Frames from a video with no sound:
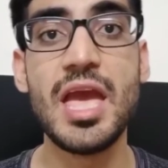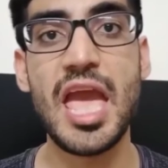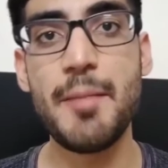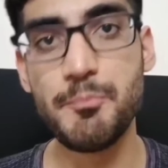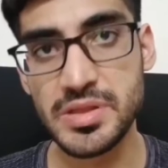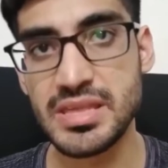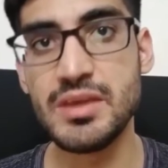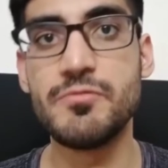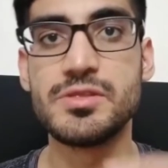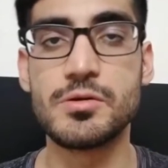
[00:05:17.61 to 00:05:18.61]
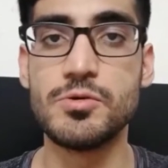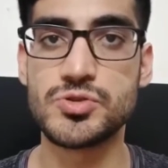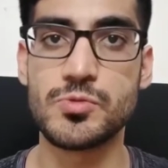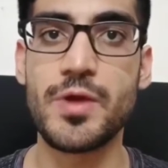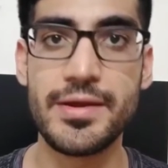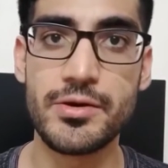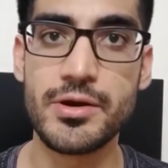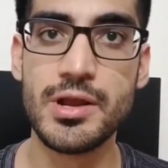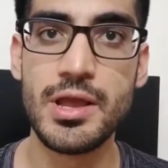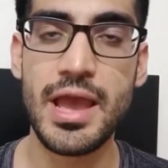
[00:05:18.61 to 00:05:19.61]
empathy with the question
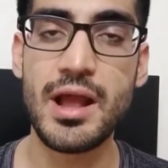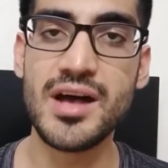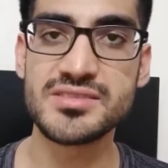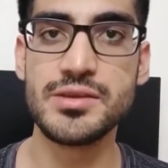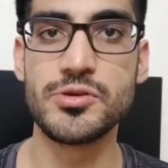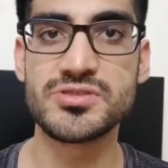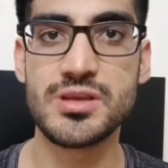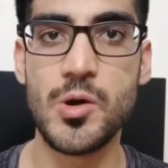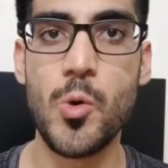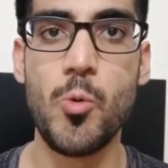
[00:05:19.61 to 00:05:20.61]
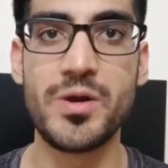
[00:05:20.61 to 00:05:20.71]
writer and asking yourself,